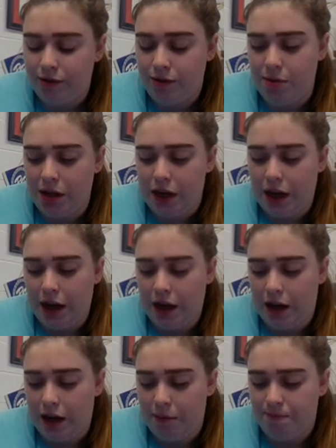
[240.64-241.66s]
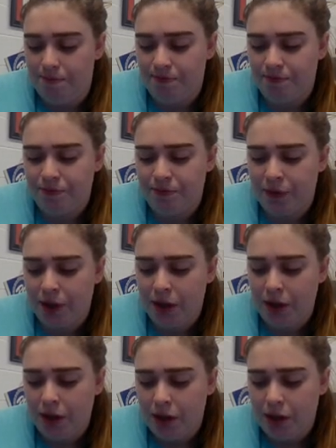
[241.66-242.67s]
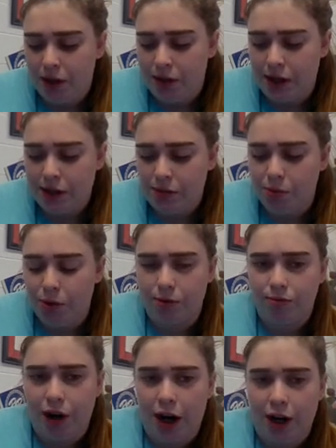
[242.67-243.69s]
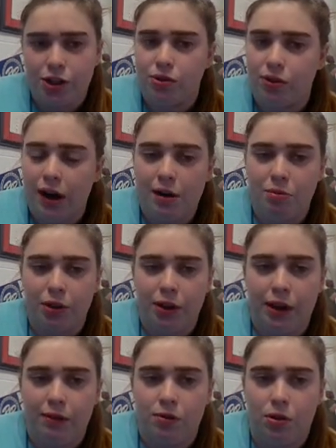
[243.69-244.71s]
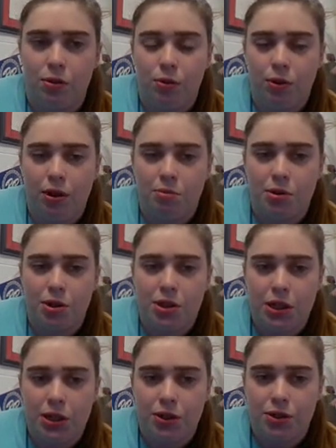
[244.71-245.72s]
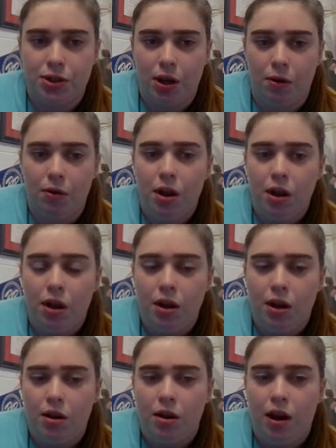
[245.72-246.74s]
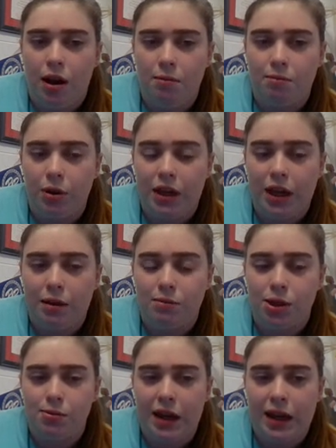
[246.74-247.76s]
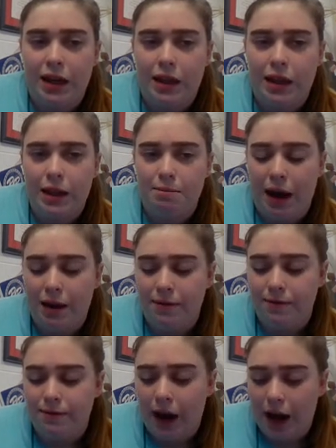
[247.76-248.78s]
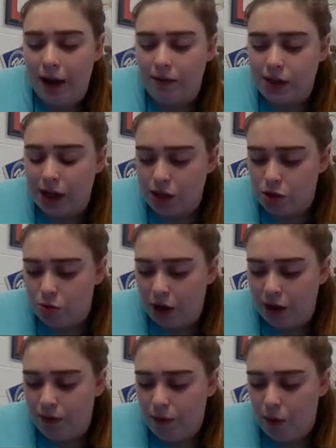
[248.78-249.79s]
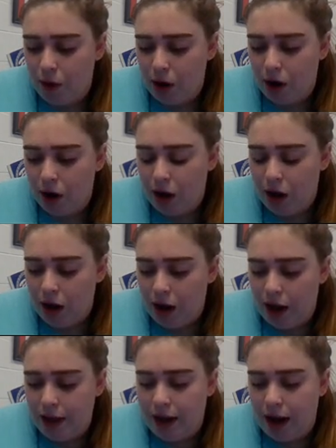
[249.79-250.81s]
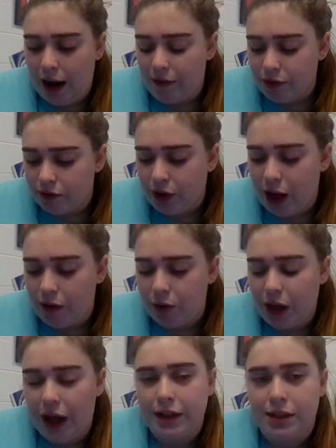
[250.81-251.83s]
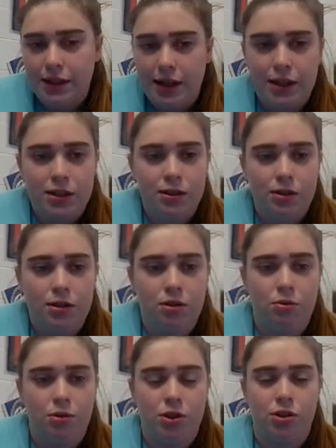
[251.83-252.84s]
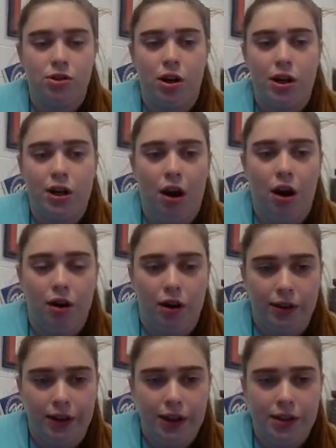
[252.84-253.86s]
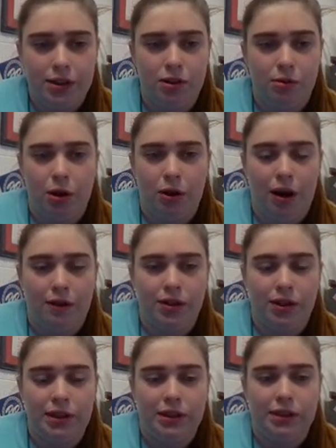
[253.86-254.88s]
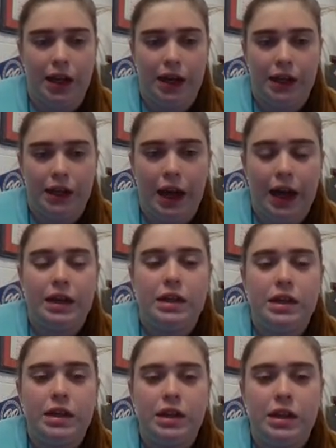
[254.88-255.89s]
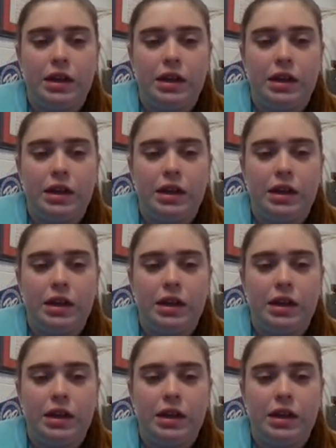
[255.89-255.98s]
have to be a decimal or fraction, right? We're looking for whole numbers here. So we can't multiply anything by 5 to get 24. And then after 5, we had 6, which is already on our list, so we don't have to list that again.